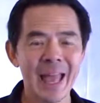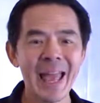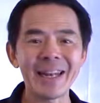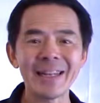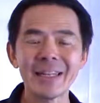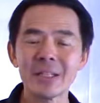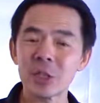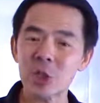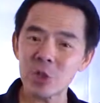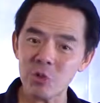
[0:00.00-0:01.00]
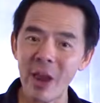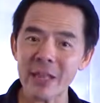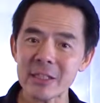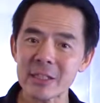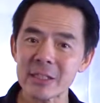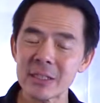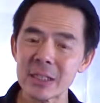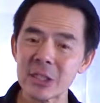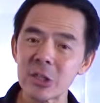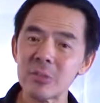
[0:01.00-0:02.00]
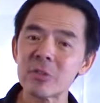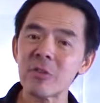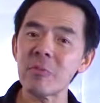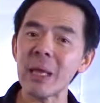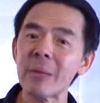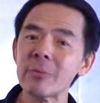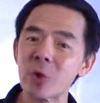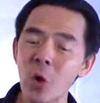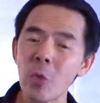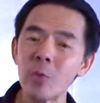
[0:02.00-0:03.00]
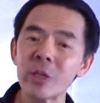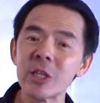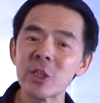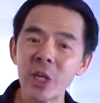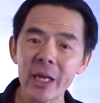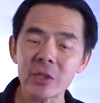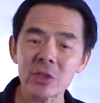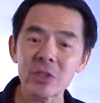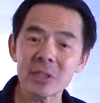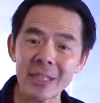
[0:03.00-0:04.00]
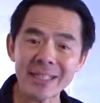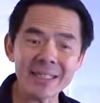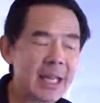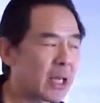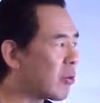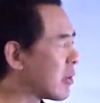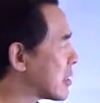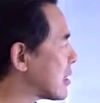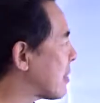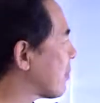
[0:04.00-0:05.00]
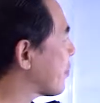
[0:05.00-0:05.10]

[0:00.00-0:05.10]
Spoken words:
And the stress in terms of being able to cope with the change is increasing.